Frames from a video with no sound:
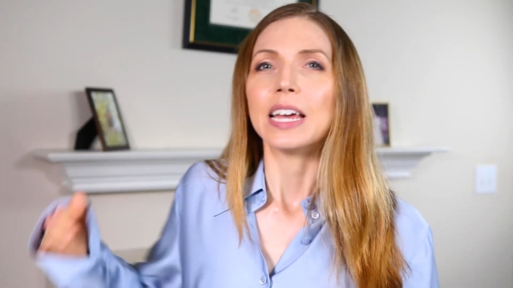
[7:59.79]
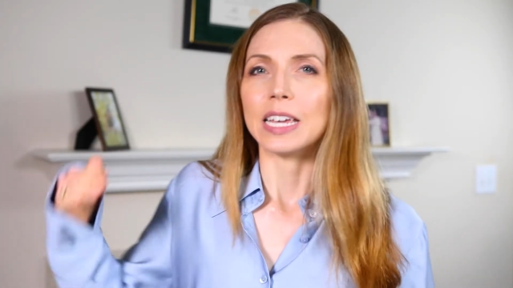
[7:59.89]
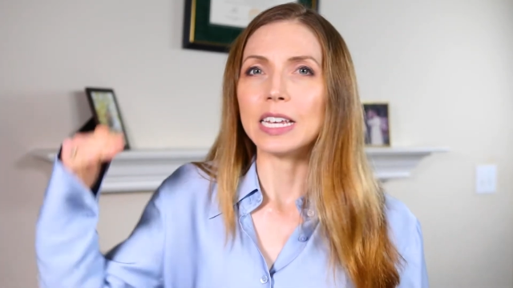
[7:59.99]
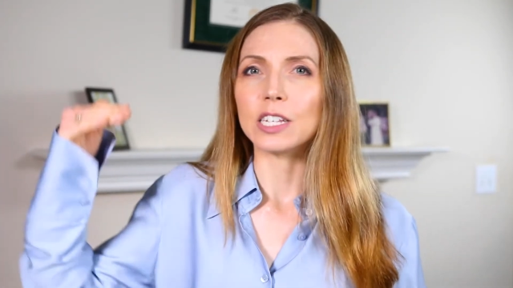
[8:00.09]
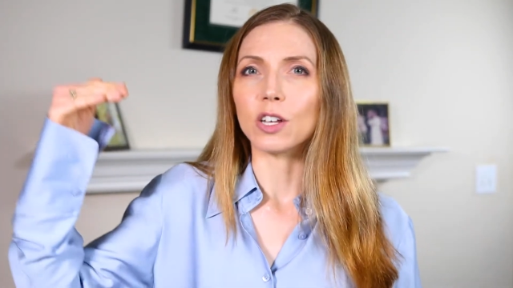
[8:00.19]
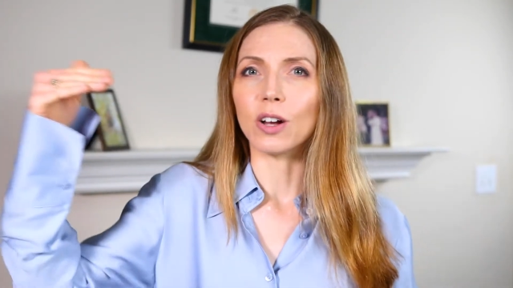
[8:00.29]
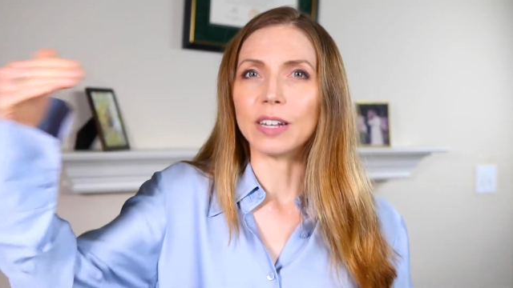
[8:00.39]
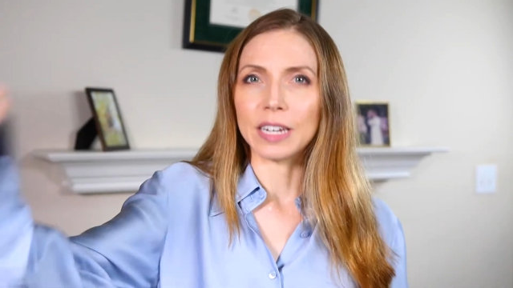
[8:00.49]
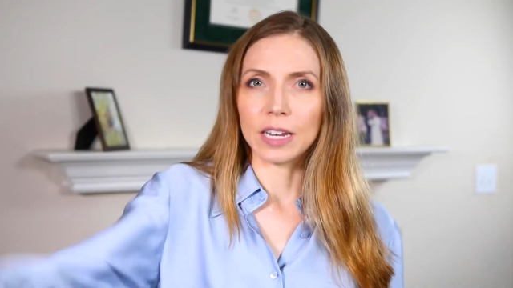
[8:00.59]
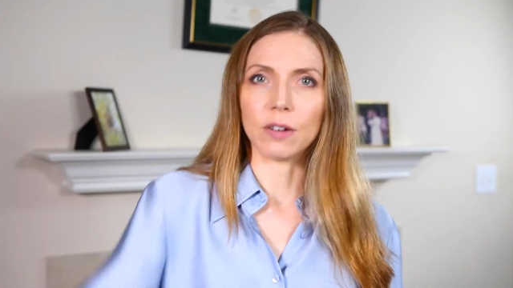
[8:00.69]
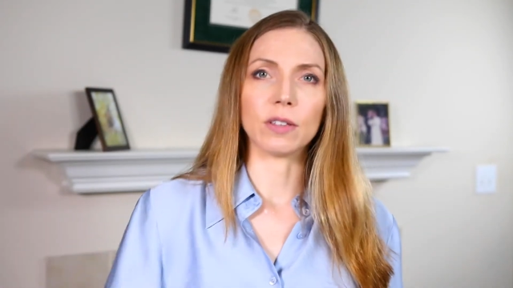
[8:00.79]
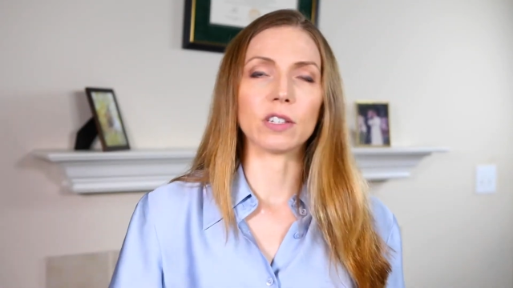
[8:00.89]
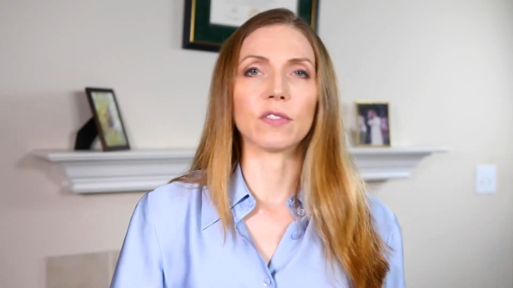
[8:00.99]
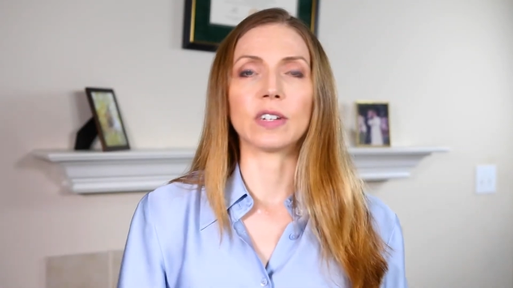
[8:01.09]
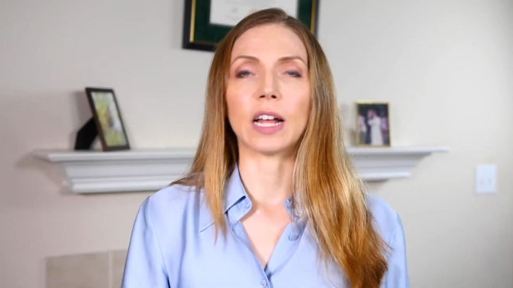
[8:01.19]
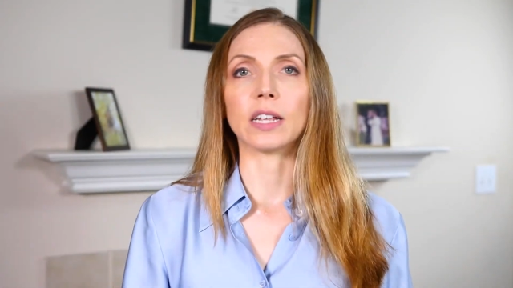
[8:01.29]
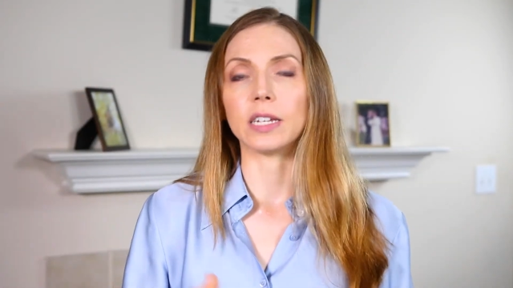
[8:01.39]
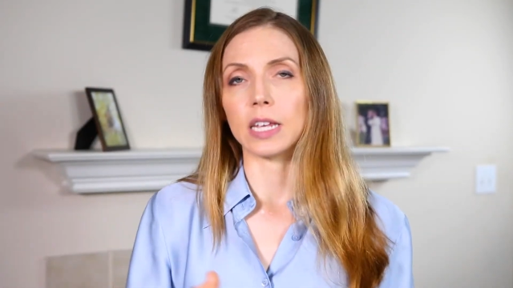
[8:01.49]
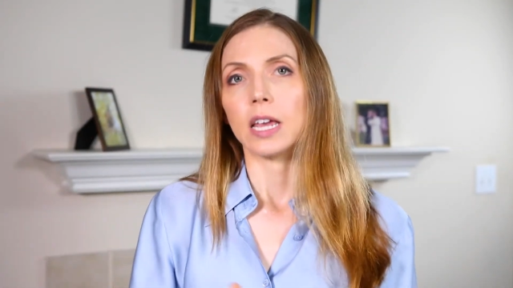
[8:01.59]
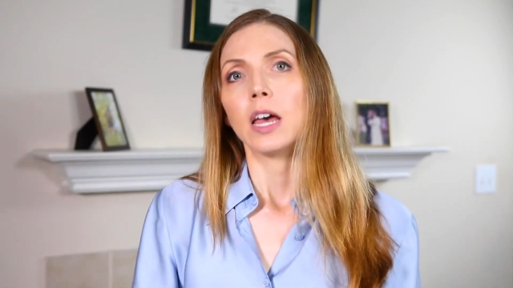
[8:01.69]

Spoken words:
He's gone here. There's a finality.